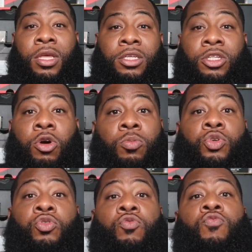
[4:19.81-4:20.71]
It's a dope
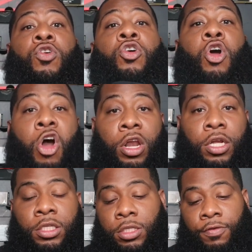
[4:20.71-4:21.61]
shoe
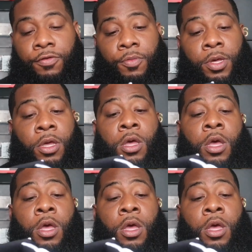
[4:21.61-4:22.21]
regardless, you feel me?